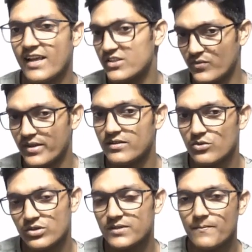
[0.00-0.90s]
as well.
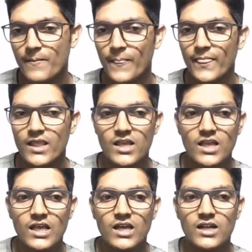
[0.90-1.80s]
Okay.
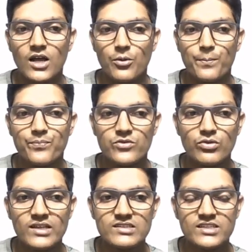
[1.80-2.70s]
Now you
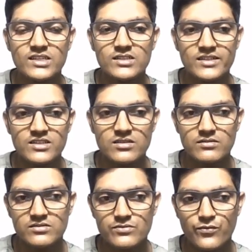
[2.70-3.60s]
can see the
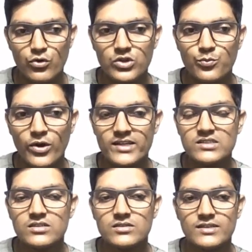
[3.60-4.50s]
fourth
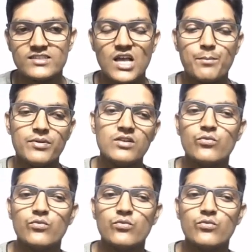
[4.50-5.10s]
point, example